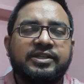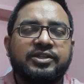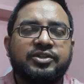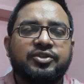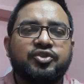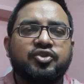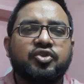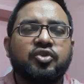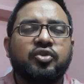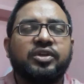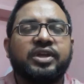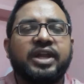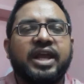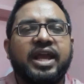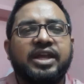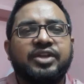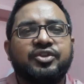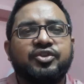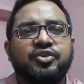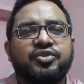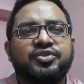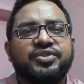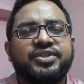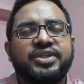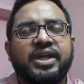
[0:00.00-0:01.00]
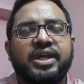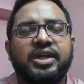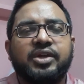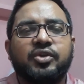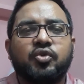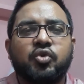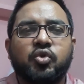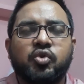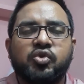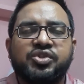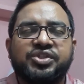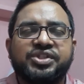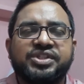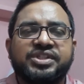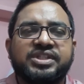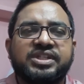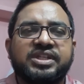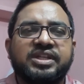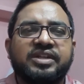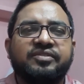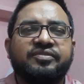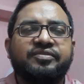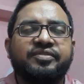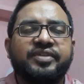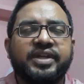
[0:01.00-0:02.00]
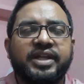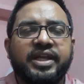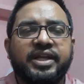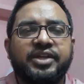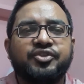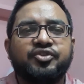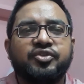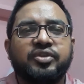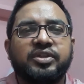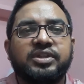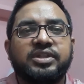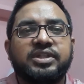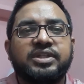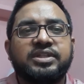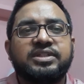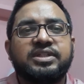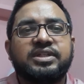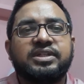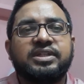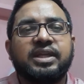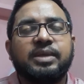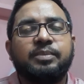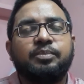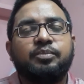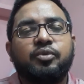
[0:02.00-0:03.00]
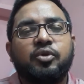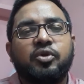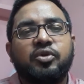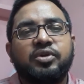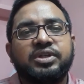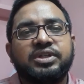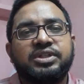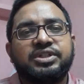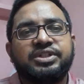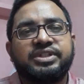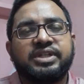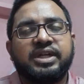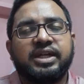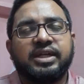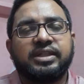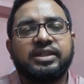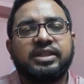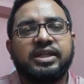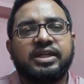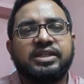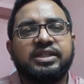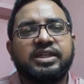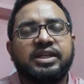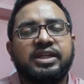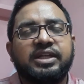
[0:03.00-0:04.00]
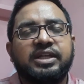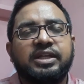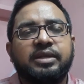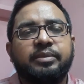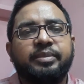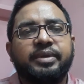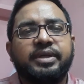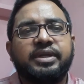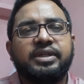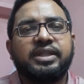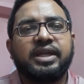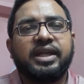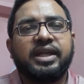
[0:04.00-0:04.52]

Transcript: So diazoxide, colchicine, phenytoin, these are the important drugs that inhibit